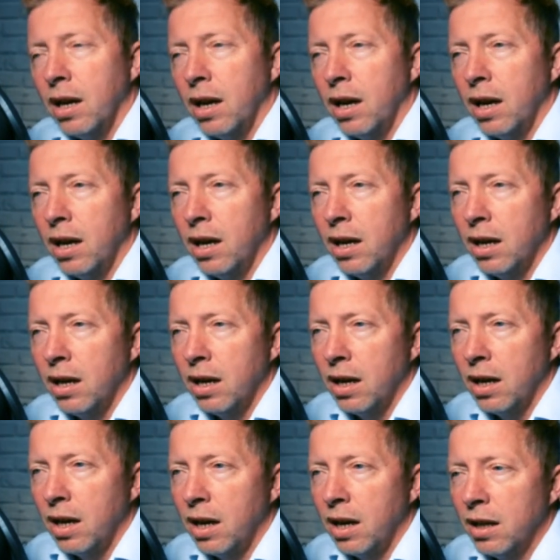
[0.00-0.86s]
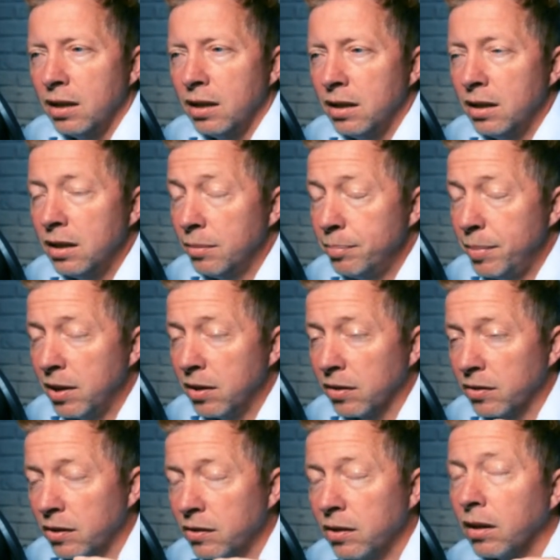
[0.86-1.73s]
and
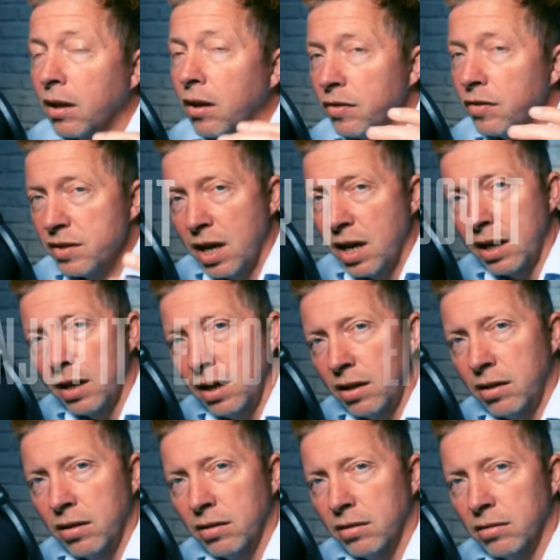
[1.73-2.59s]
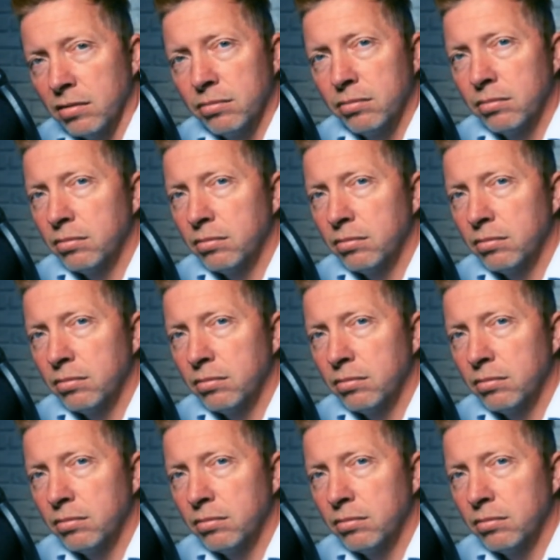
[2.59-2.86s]
because there's a lot of technical